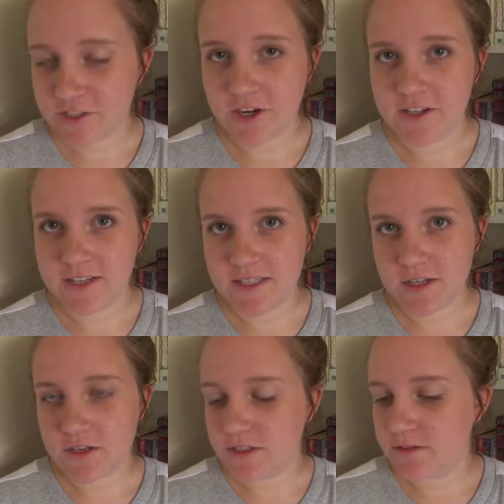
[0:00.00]
Charlotte is
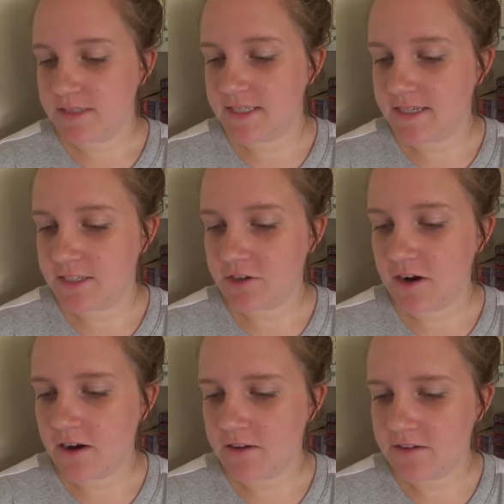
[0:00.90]
also a teenage
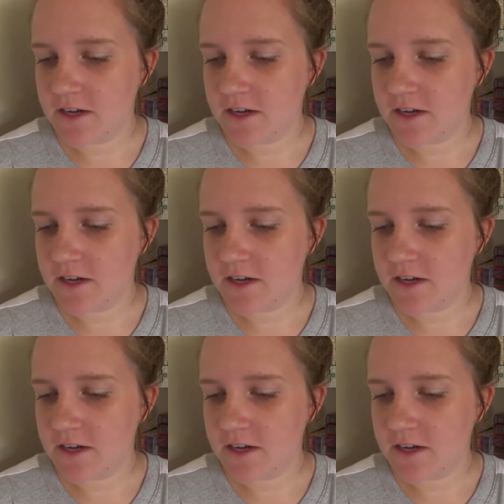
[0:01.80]
girl,